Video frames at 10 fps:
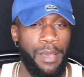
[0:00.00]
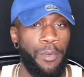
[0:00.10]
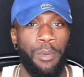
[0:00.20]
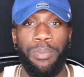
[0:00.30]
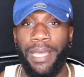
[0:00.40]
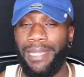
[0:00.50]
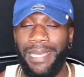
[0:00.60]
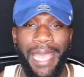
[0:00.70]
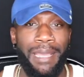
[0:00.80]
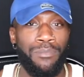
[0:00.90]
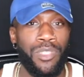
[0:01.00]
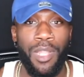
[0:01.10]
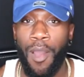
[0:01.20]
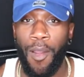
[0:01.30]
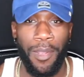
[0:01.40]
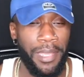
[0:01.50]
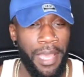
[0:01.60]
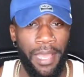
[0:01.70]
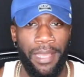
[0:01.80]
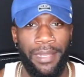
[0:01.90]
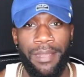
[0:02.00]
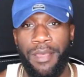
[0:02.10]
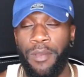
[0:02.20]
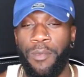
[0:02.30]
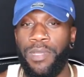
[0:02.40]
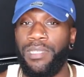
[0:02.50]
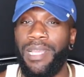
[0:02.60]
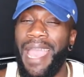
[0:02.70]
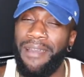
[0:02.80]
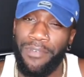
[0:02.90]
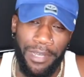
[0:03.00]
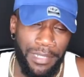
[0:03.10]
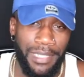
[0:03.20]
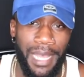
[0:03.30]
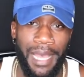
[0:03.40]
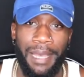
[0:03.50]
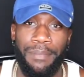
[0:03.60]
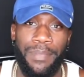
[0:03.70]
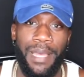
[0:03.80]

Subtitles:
we'll play the games in the arcade. We have a good time.